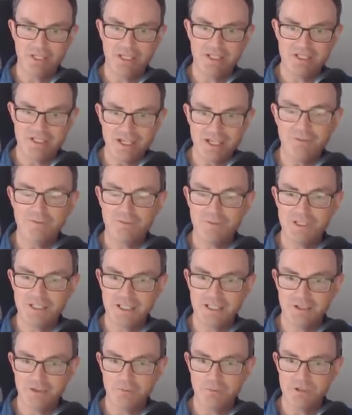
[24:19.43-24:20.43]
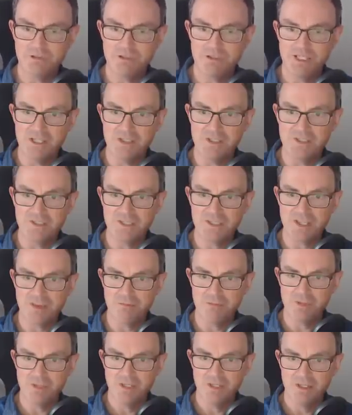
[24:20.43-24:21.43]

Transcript: It definitely cannot be region sum.